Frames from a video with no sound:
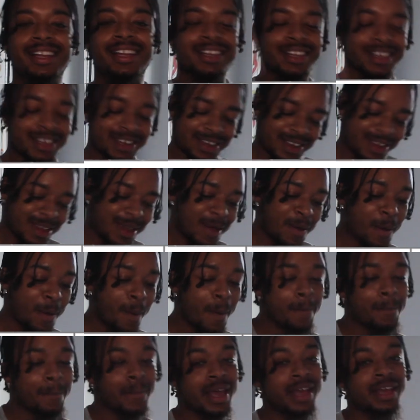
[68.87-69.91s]
lit
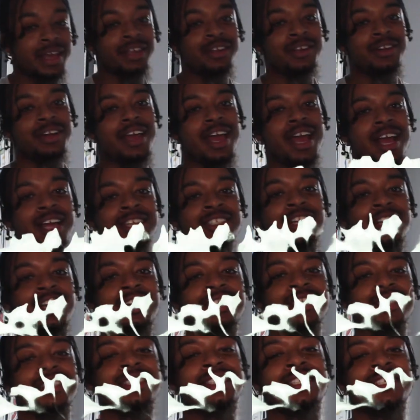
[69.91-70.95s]
banger. As y'all
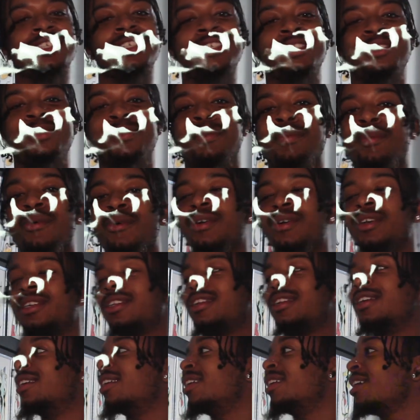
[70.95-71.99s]
can see, your boy
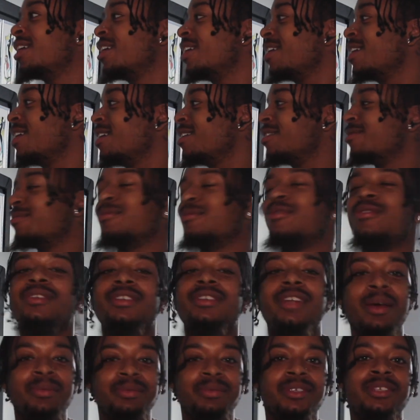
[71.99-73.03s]
done
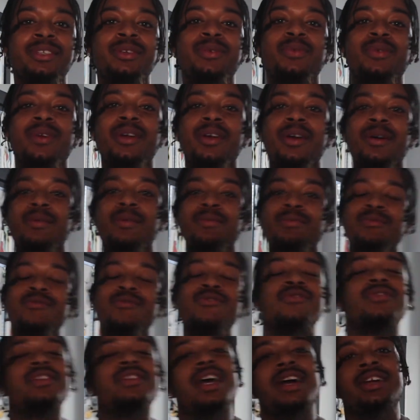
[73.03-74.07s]
moved up in the world,
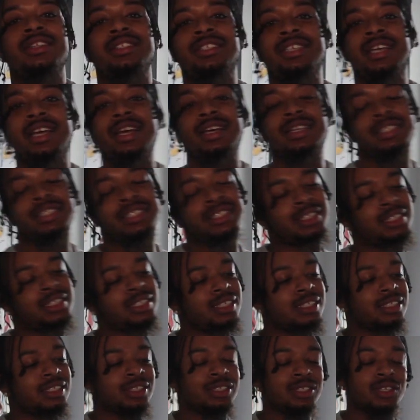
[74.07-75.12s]
moved downtown and
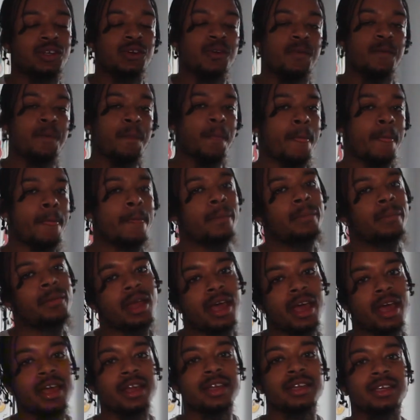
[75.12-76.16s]
shit. So,
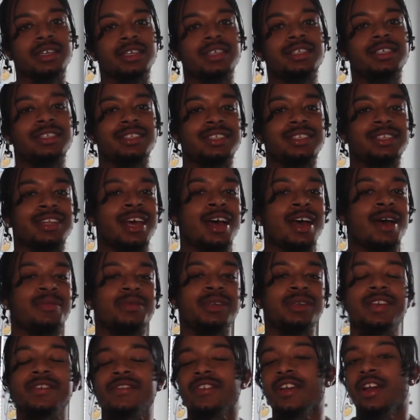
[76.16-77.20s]
hey, now I'm
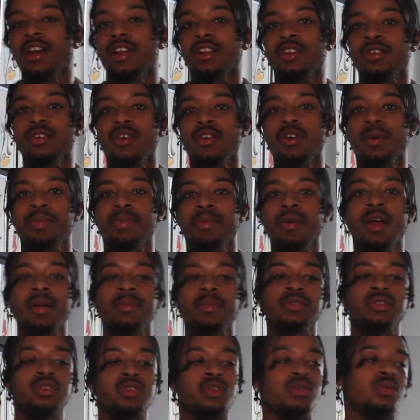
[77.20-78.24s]
gonna give y'all a little
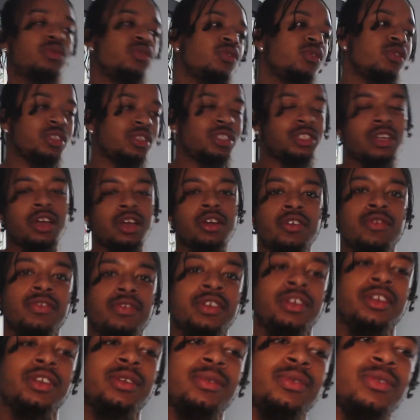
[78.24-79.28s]
apartment tour. We're gonna start
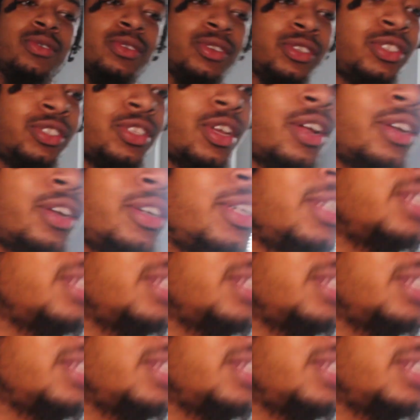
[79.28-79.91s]
over here. We're gonna start in